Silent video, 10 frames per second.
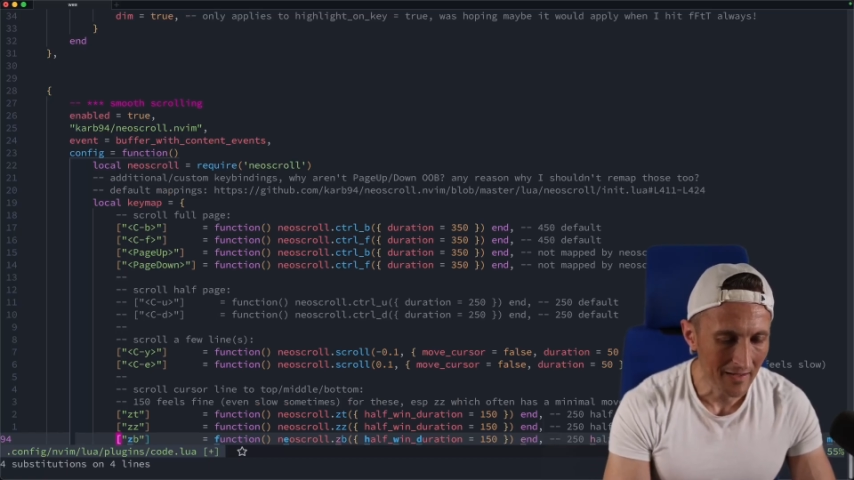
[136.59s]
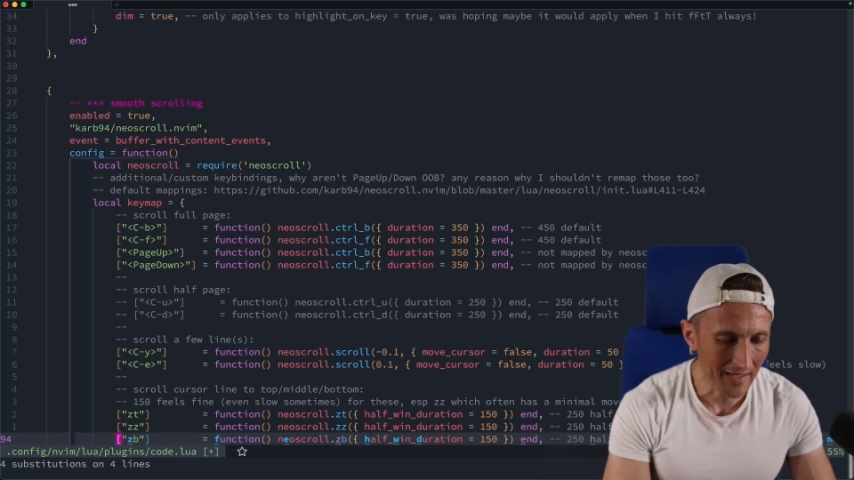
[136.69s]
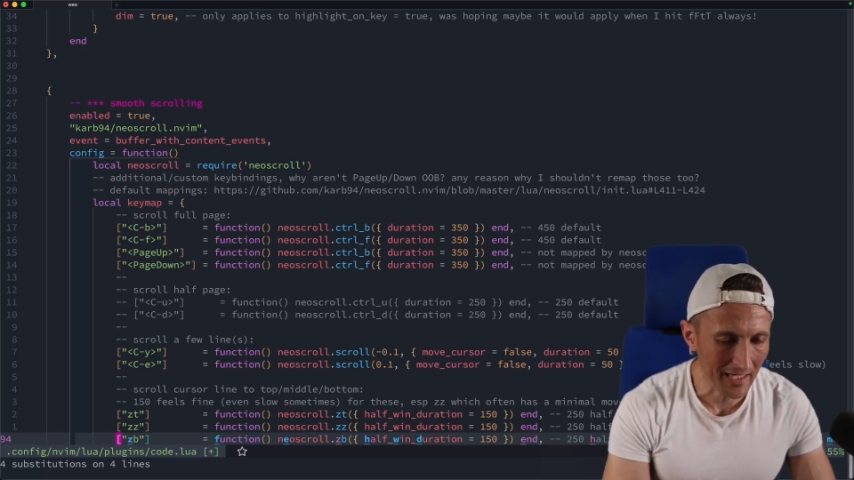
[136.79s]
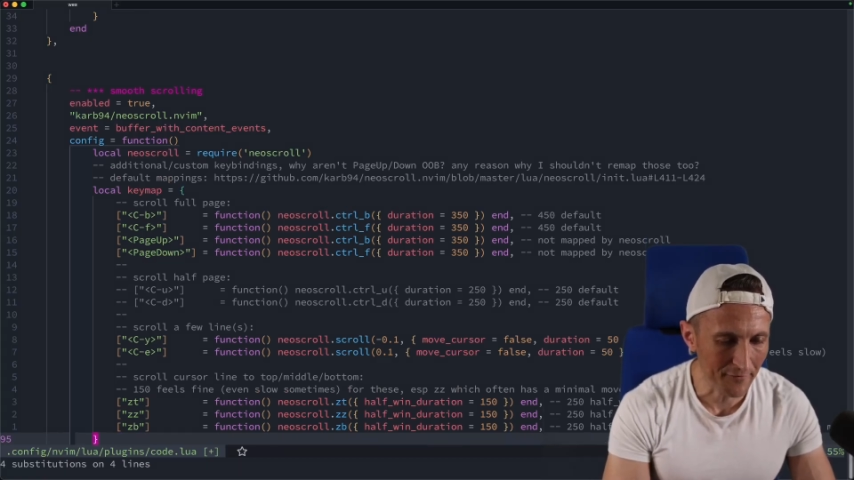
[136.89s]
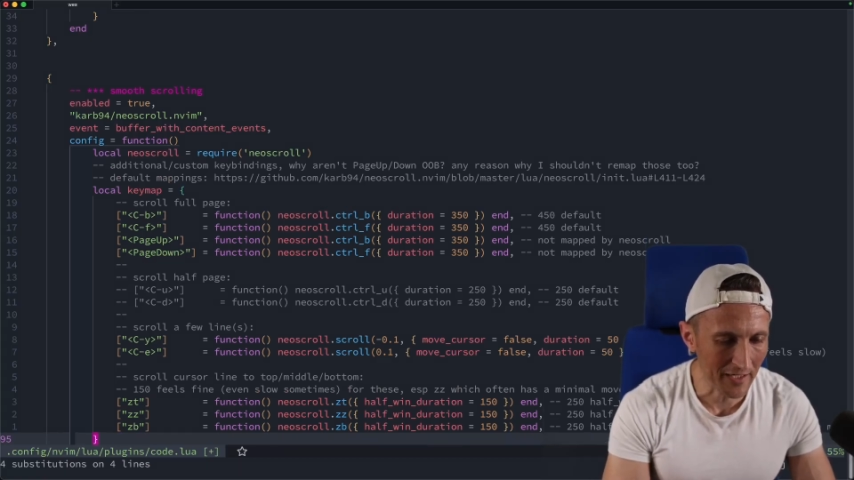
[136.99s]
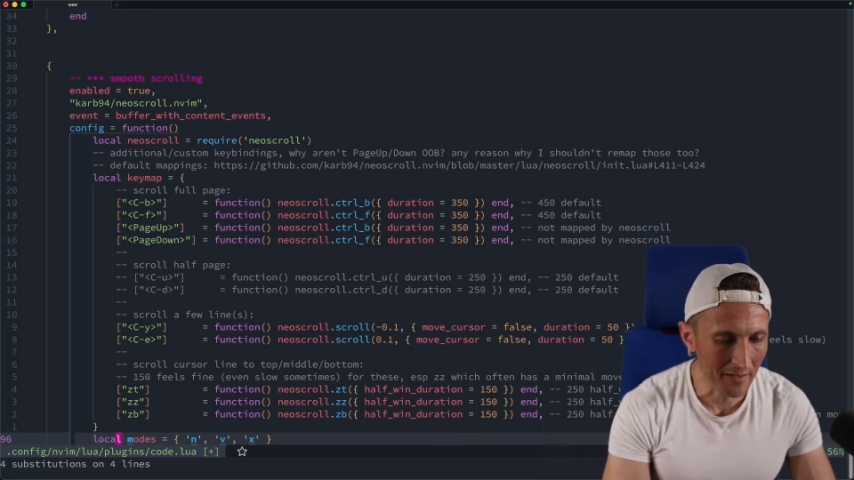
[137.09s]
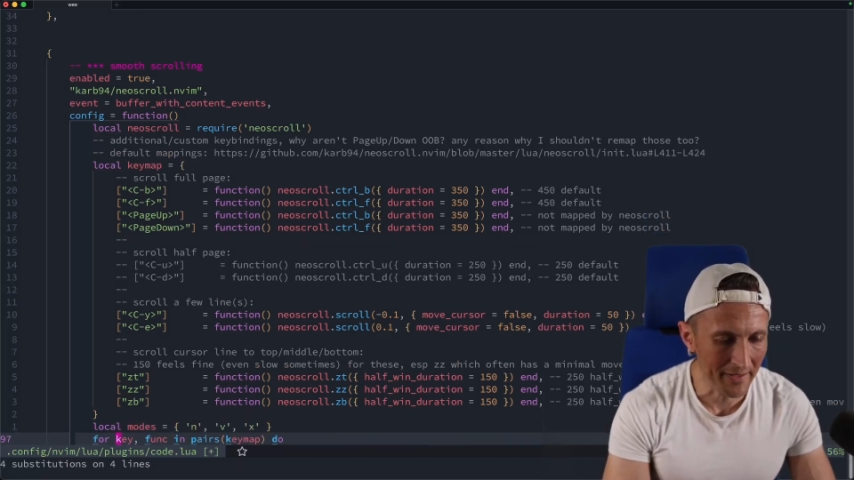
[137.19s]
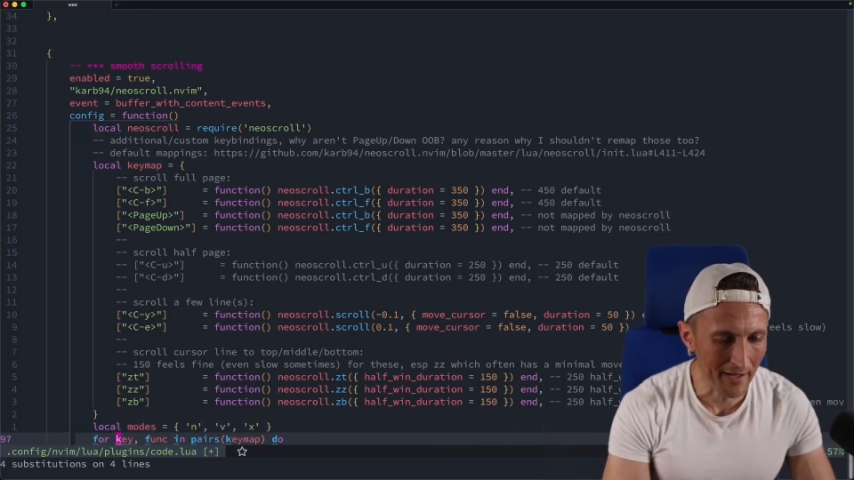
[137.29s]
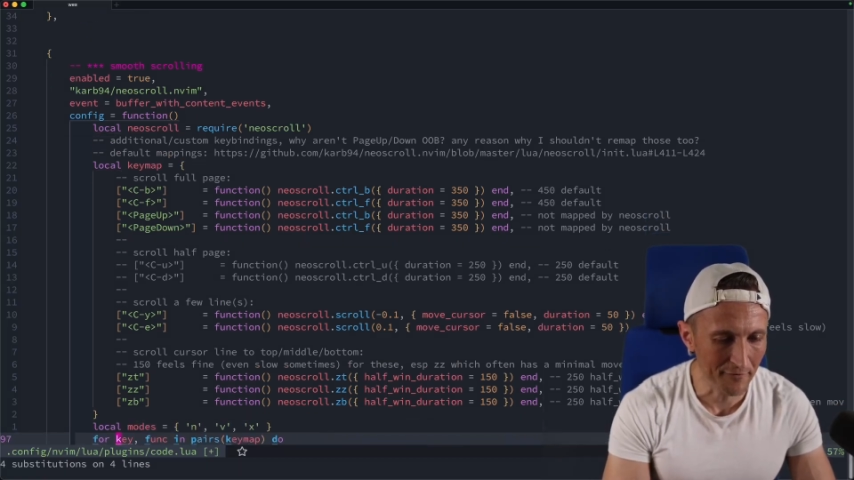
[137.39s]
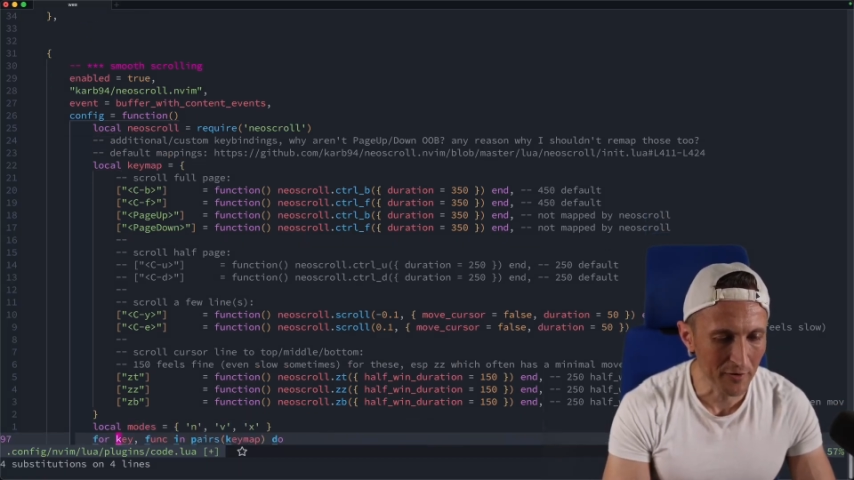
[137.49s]
Like if I come
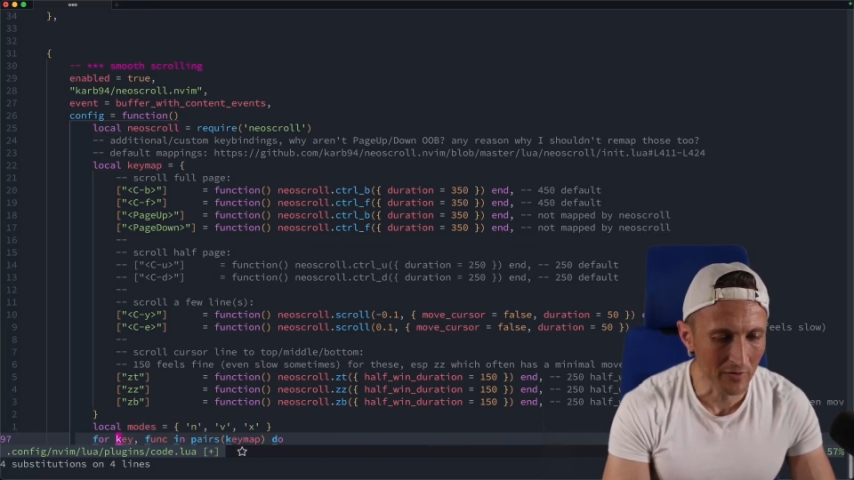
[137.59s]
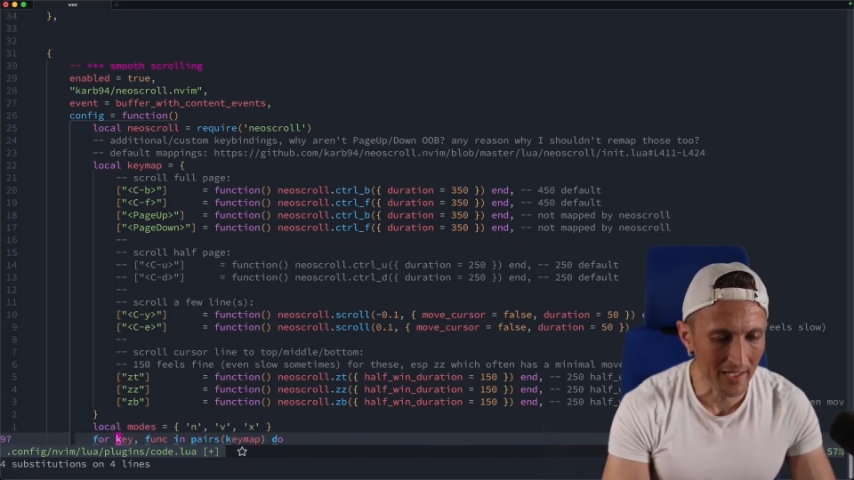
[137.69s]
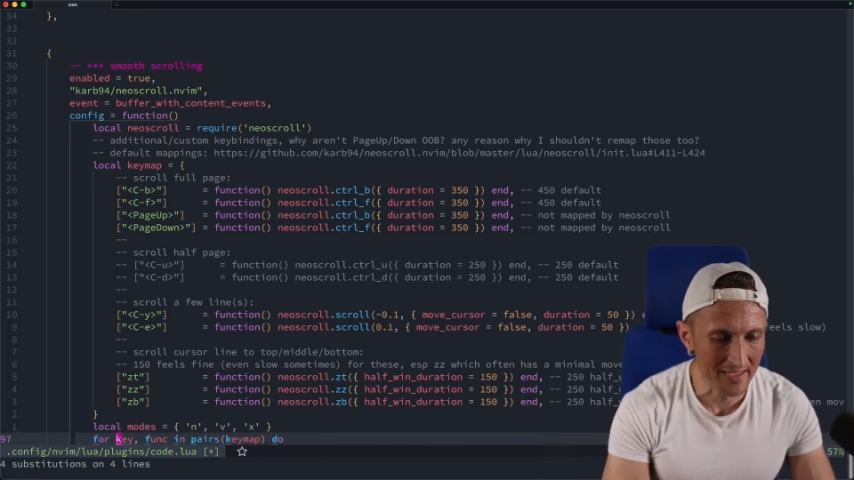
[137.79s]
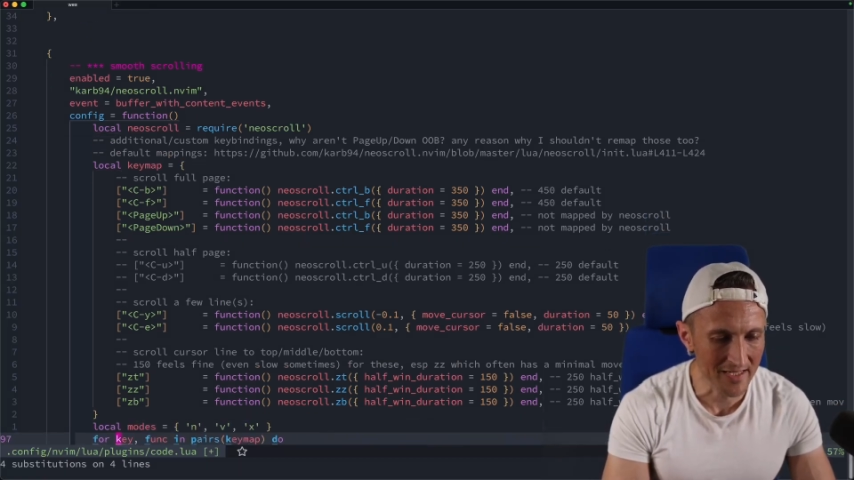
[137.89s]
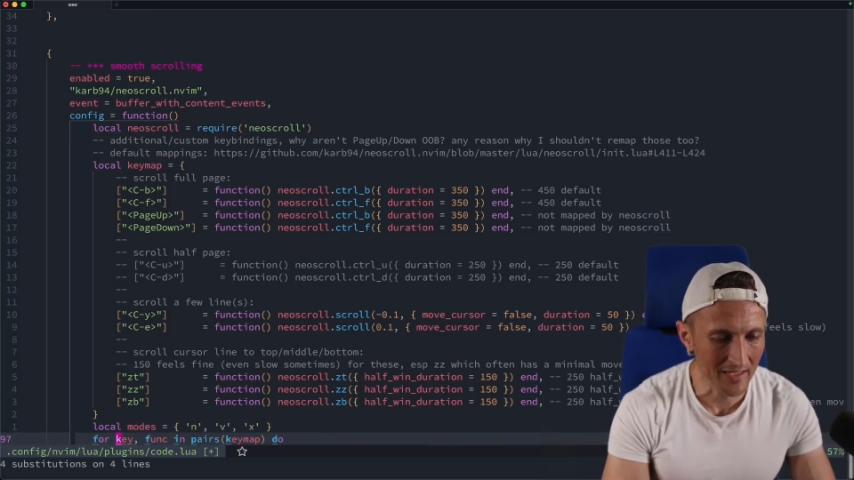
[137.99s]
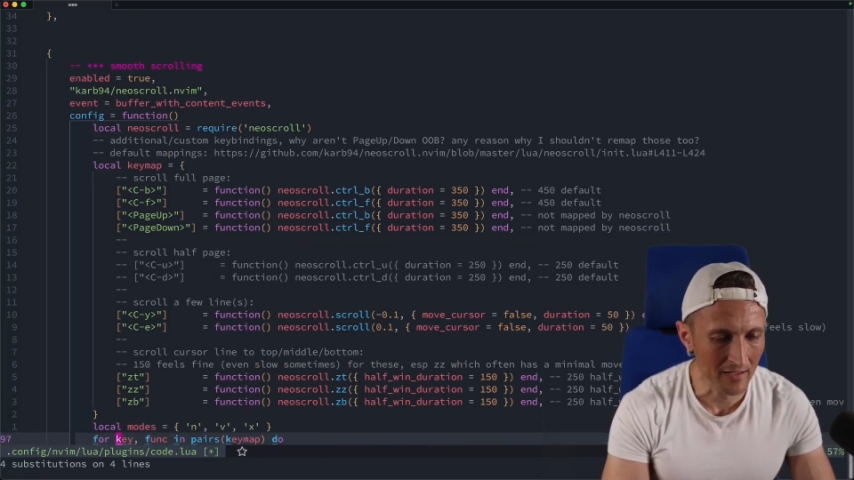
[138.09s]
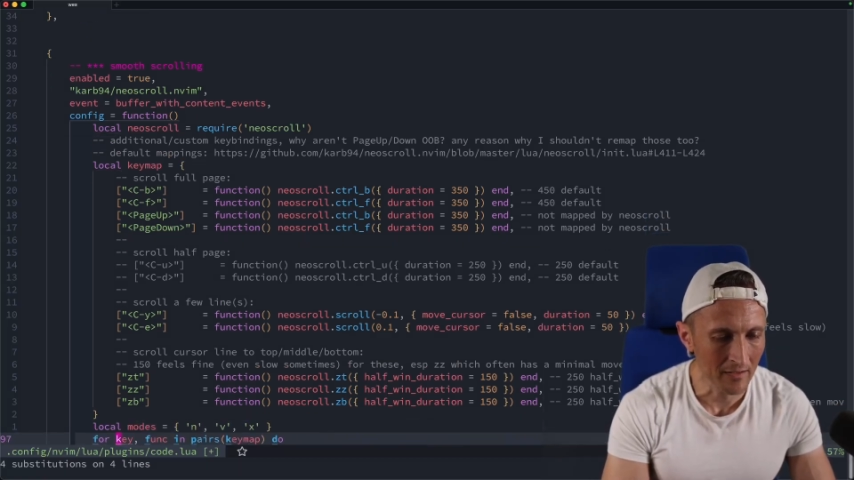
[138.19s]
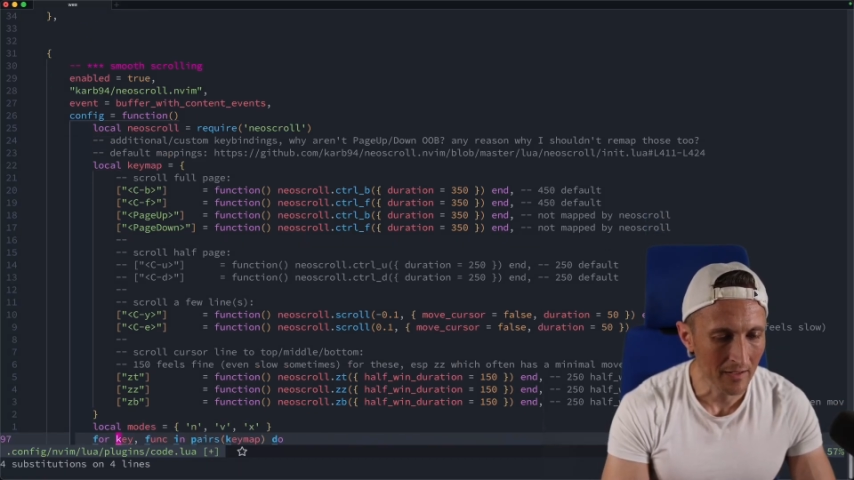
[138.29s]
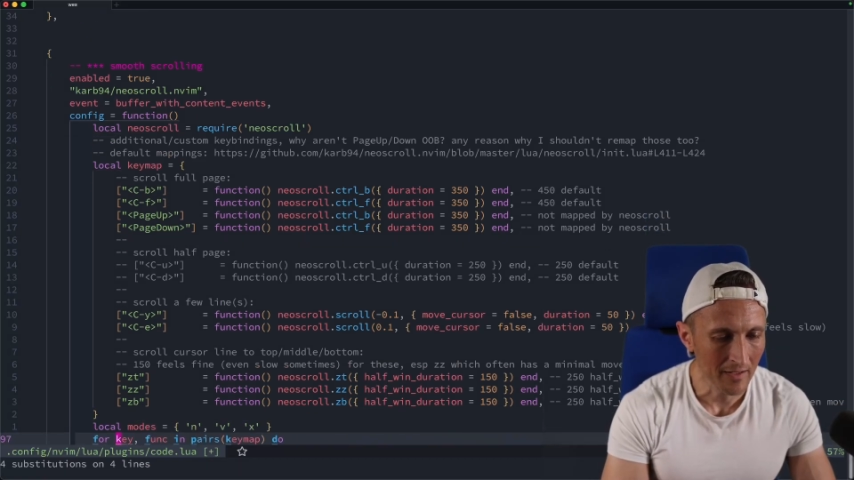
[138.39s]
down a few lines here,